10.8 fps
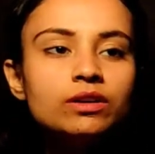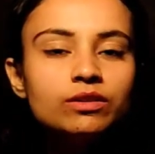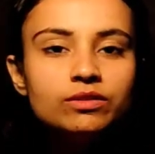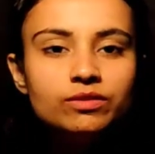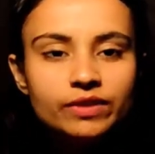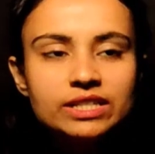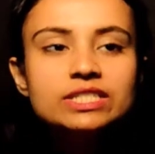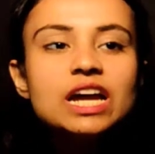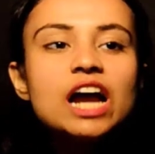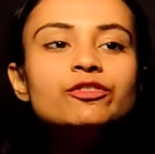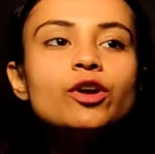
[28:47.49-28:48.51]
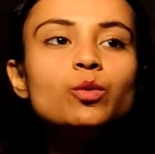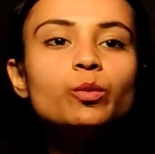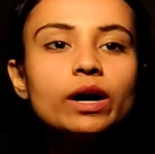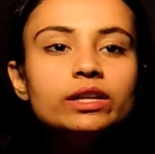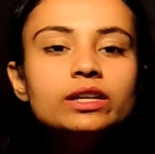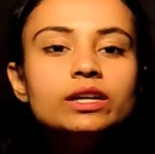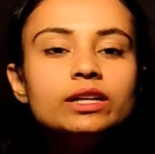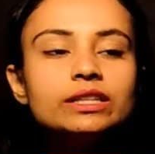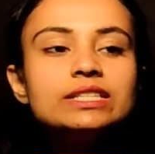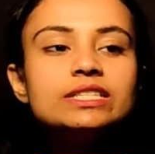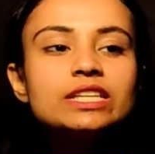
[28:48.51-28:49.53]
We'll start from 1, then
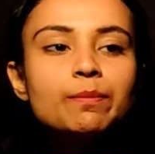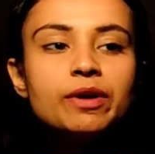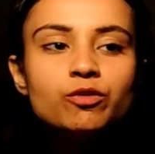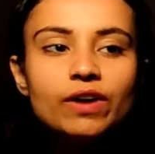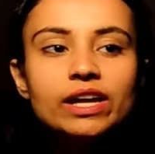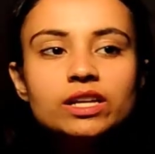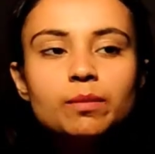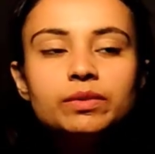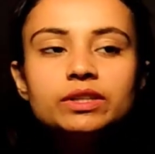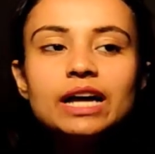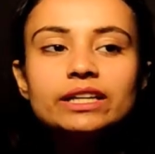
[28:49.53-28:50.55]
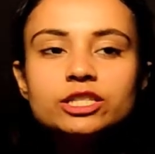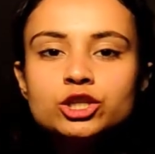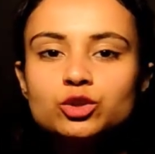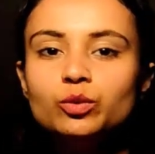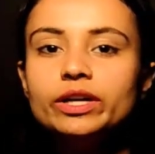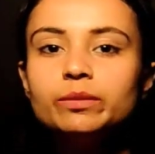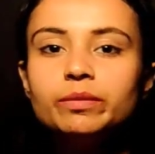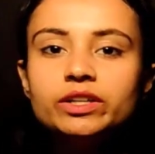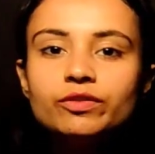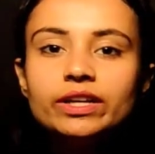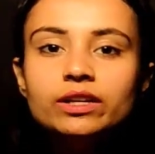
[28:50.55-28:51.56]
skipping one number, that is 2 in between.
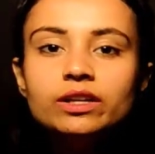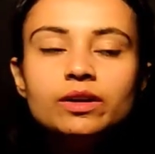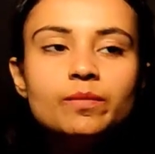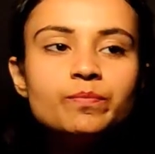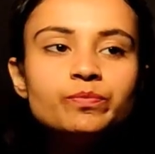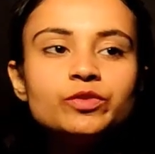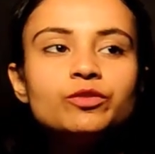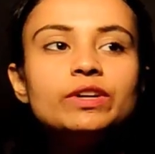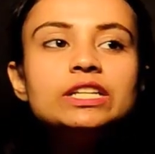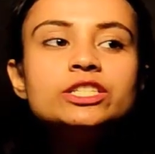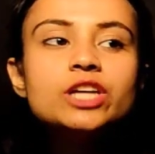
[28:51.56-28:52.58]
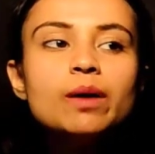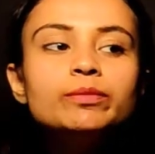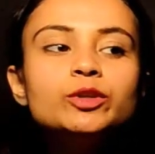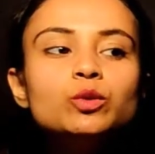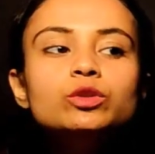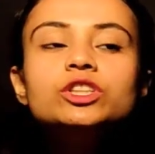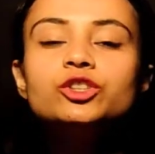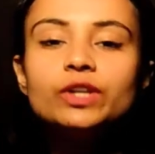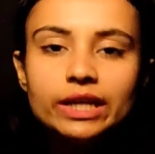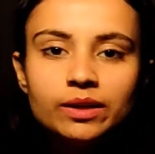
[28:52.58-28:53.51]
We'll jump to 3.